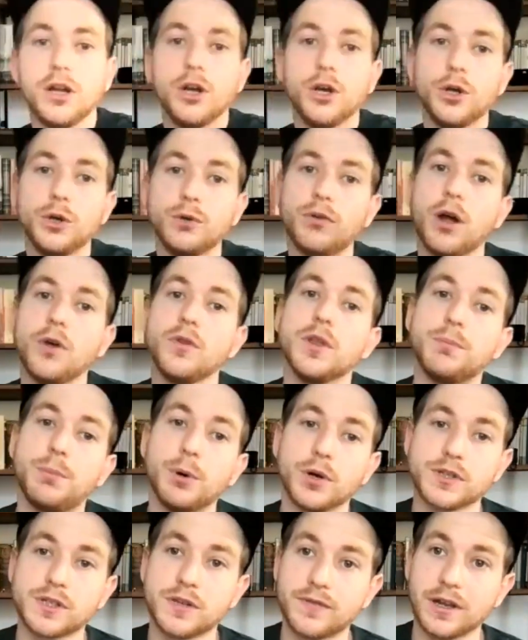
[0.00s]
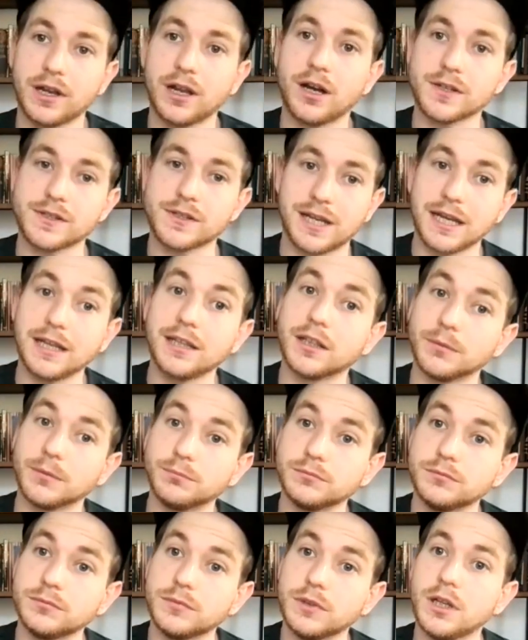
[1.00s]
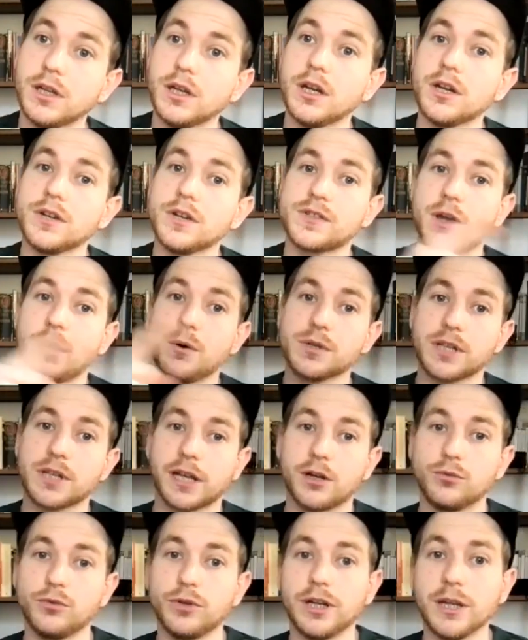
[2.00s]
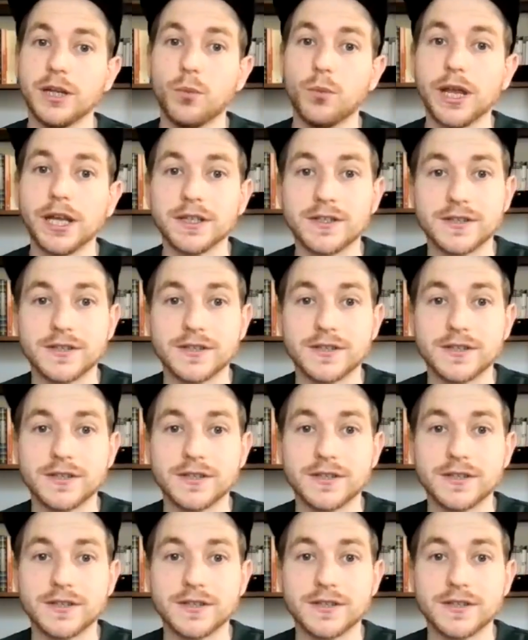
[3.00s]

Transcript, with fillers: who wrote the books of The Last Kingdom. So it was like oh, a really right. weird